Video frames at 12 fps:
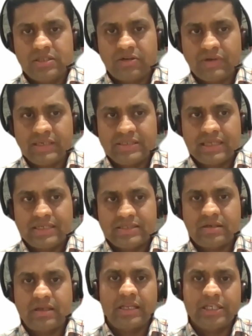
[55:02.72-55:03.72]
interface
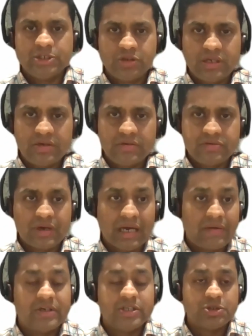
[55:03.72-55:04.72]
that's really intuitive. So I
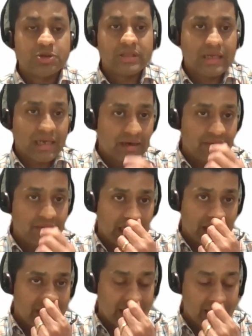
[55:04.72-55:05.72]
haven't showed that I, have,
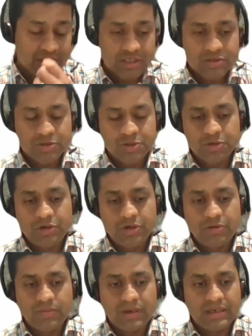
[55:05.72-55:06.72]
not had a chance to show
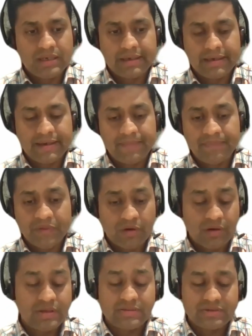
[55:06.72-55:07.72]
you, but um,
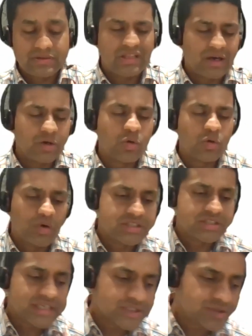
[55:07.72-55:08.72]
or, so there are two
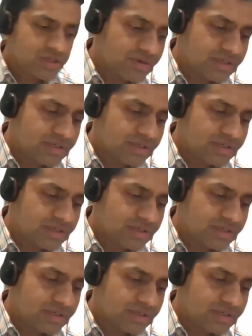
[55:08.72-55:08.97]
versions actually.